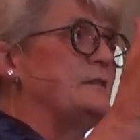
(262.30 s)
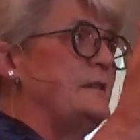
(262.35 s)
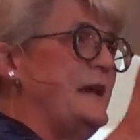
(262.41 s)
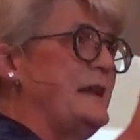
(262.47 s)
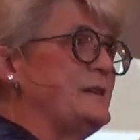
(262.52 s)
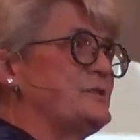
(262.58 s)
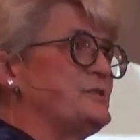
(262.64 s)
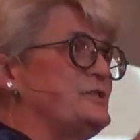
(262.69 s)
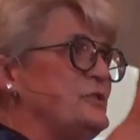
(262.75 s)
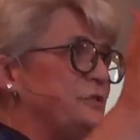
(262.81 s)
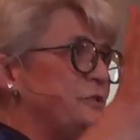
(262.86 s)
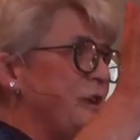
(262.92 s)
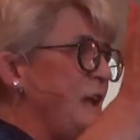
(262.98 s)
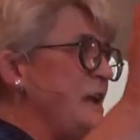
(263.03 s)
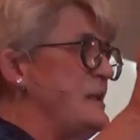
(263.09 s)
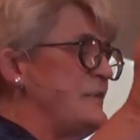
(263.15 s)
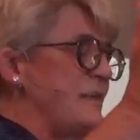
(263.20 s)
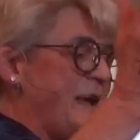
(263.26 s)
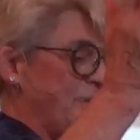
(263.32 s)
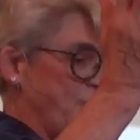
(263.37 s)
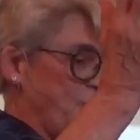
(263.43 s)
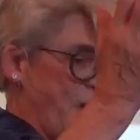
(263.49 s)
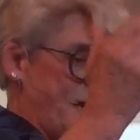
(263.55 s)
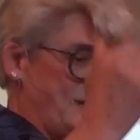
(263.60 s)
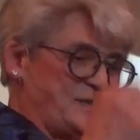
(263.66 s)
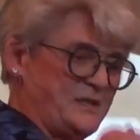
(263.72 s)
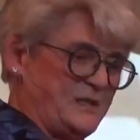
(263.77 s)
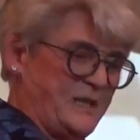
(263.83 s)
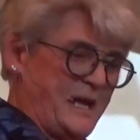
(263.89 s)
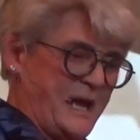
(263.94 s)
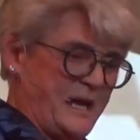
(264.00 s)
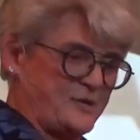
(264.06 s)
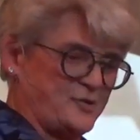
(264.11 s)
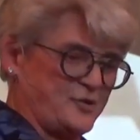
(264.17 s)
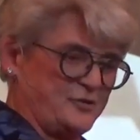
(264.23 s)
led us to take that drastic
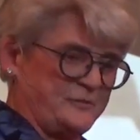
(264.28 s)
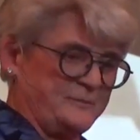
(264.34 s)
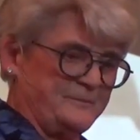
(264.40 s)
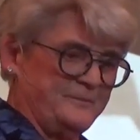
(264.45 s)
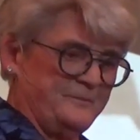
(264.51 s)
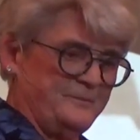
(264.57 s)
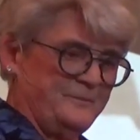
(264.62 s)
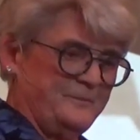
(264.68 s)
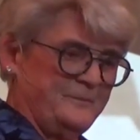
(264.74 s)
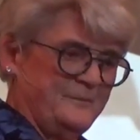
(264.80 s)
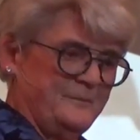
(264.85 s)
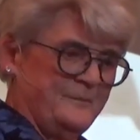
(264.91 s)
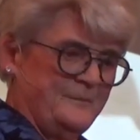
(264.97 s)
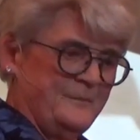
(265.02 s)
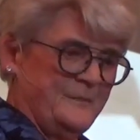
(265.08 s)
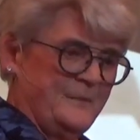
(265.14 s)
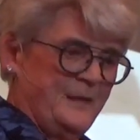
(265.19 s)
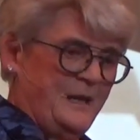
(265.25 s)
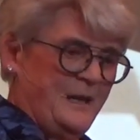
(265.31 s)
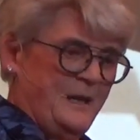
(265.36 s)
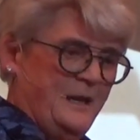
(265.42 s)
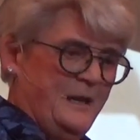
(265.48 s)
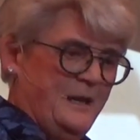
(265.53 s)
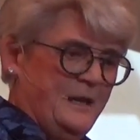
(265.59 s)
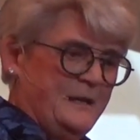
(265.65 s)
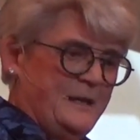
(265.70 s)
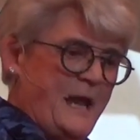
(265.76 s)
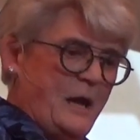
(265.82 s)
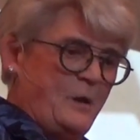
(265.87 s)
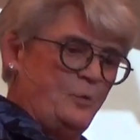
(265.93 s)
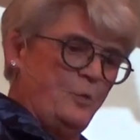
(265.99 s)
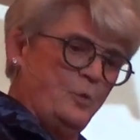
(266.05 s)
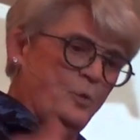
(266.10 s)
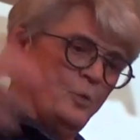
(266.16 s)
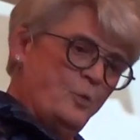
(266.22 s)
action.
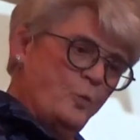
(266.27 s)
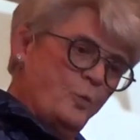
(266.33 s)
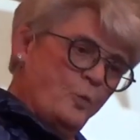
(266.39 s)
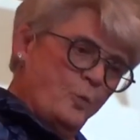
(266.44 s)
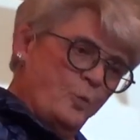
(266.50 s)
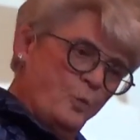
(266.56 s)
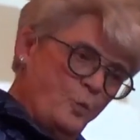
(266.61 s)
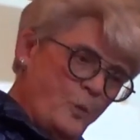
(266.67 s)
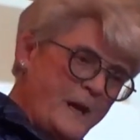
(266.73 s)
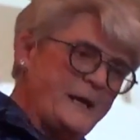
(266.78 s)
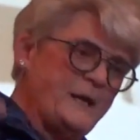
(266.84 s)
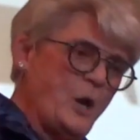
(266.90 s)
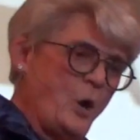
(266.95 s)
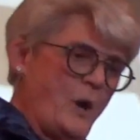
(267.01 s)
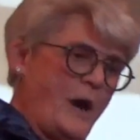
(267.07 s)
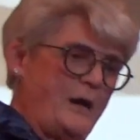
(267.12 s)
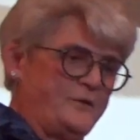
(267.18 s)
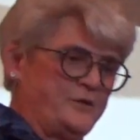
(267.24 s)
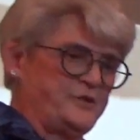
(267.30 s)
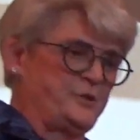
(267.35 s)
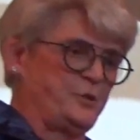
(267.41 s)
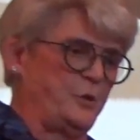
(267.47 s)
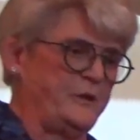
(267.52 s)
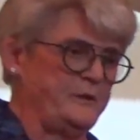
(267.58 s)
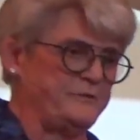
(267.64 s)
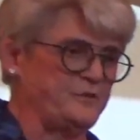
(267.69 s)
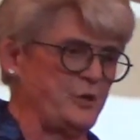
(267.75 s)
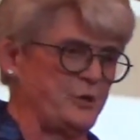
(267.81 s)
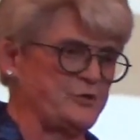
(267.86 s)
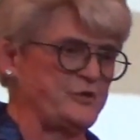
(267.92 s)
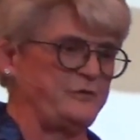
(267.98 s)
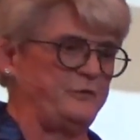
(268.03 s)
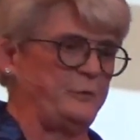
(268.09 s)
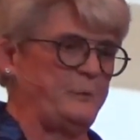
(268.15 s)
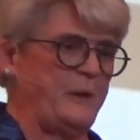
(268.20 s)
Now, we know how the story of
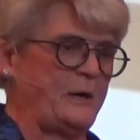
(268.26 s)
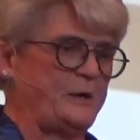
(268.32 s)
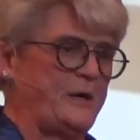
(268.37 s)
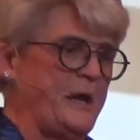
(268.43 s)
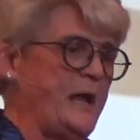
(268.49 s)
Joseph and Mary